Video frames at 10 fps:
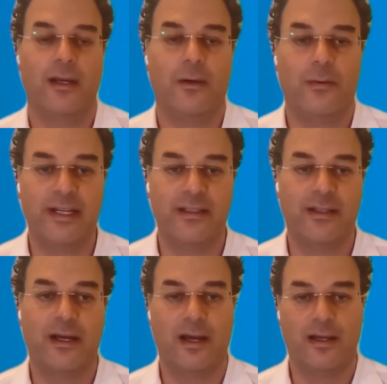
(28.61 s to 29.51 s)
And the
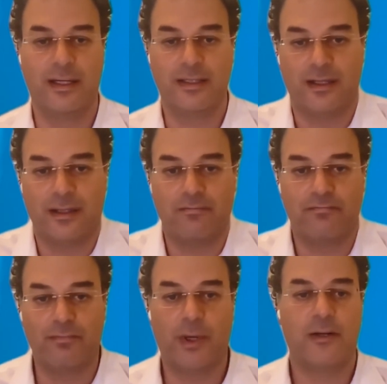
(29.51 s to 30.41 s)
reason are these are the
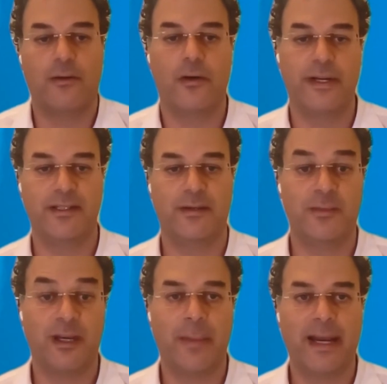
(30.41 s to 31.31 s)

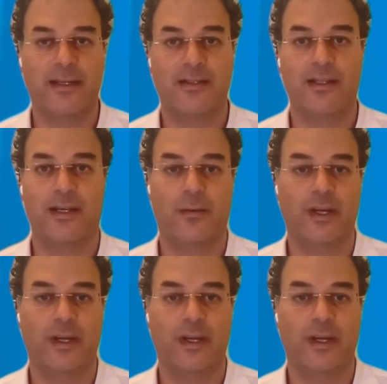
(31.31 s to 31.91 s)
microorganisms that make us sick.